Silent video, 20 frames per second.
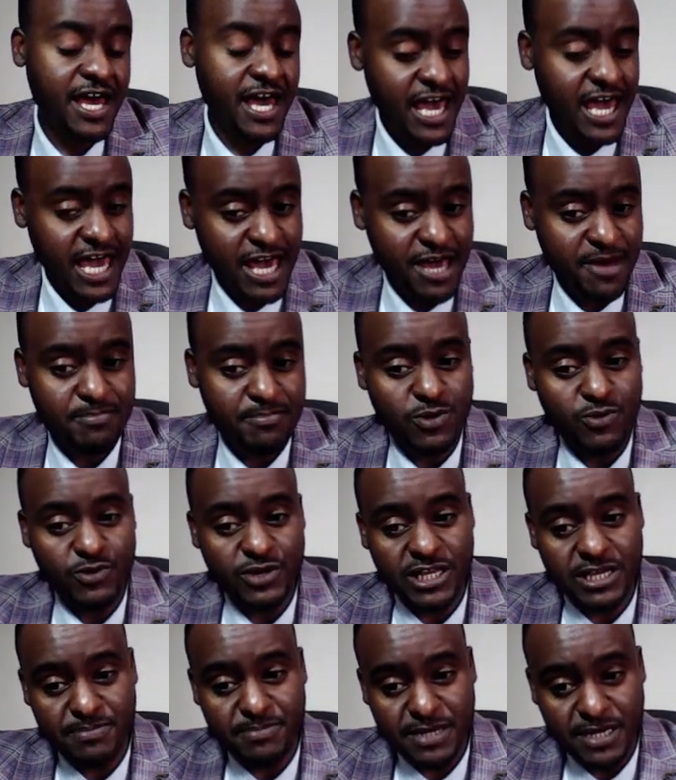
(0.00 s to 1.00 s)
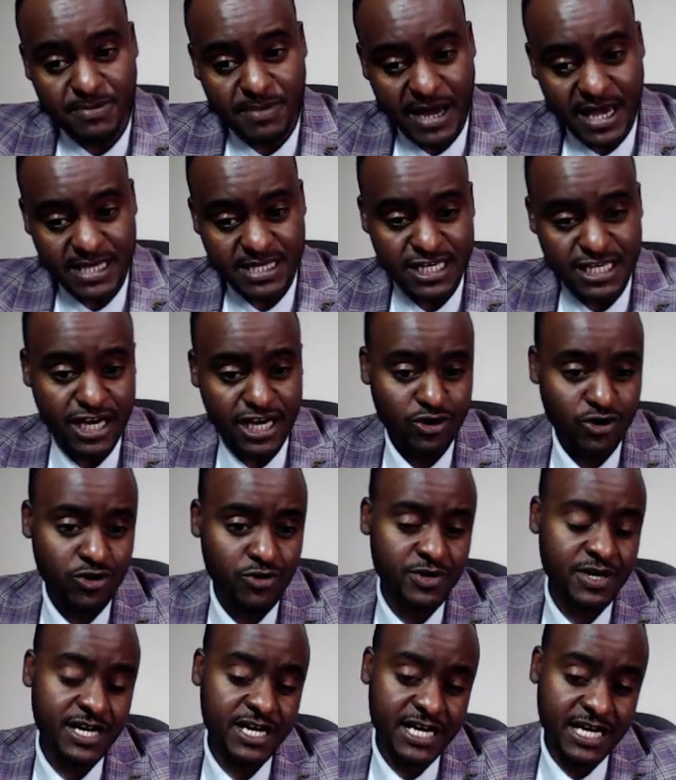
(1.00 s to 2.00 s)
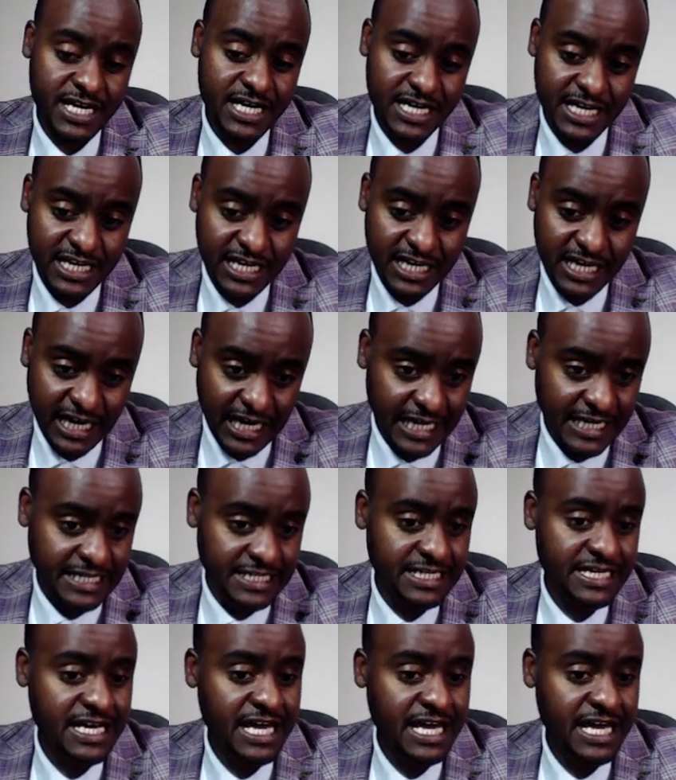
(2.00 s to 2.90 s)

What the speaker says: M will be by 0. Click add.